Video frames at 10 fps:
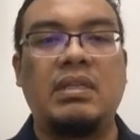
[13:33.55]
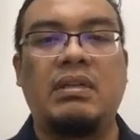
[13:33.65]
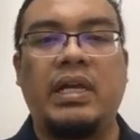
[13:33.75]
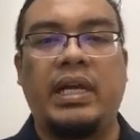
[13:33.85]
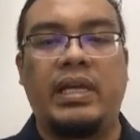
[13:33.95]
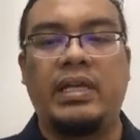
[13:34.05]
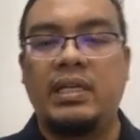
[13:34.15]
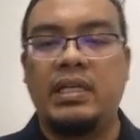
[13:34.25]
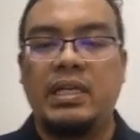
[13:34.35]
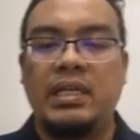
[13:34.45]
Okay,
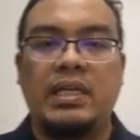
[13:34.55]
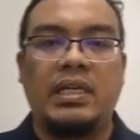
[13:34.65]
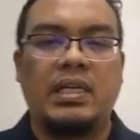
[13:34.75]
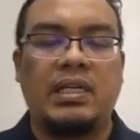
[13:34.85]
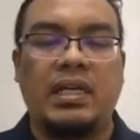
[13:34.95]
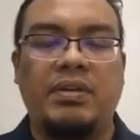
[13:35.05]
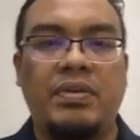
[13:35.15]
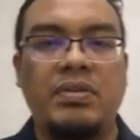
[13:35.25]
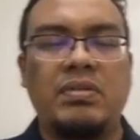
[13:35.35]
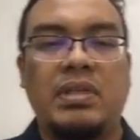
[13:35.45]
I'll give
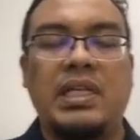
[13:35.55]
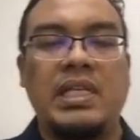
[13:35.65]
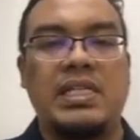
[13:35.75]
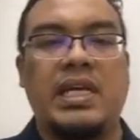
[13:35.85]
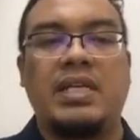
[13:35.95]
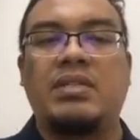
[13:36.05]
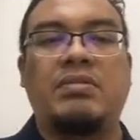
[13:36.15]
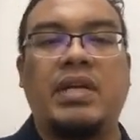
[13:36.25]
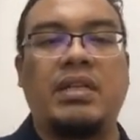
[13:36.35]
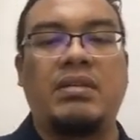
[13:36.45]
you 30 seconds
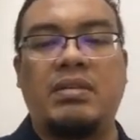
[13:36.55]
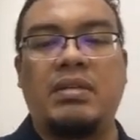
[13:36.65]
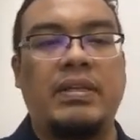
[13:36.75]
to read.